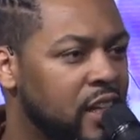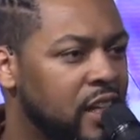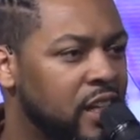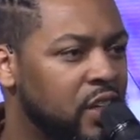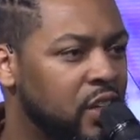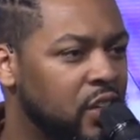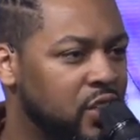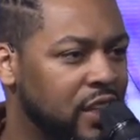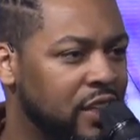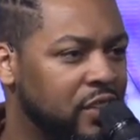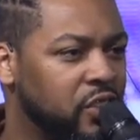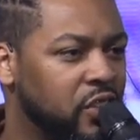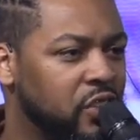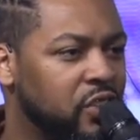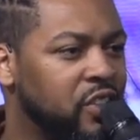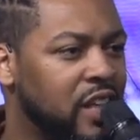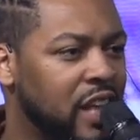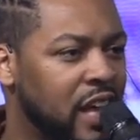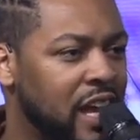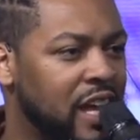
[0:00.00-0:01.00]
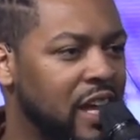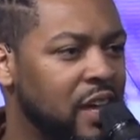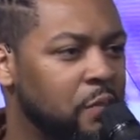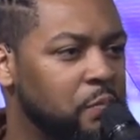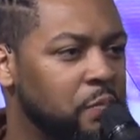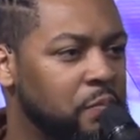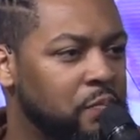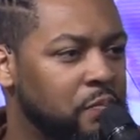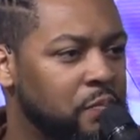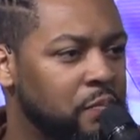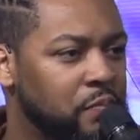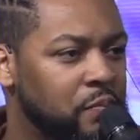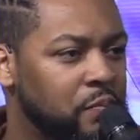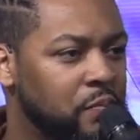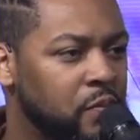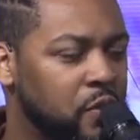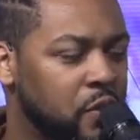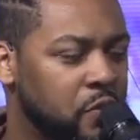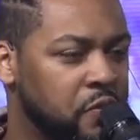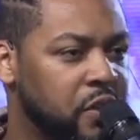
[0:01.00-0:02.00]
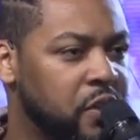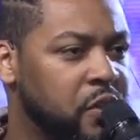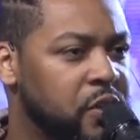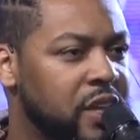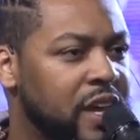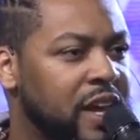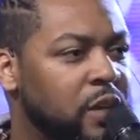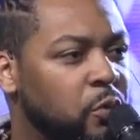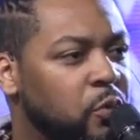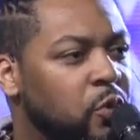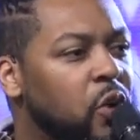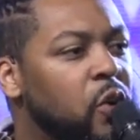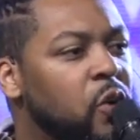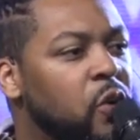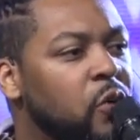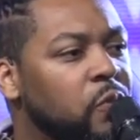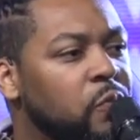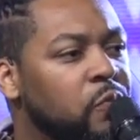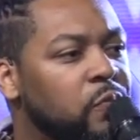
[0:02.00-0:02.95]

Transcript: Jesus came, fulfilled that role,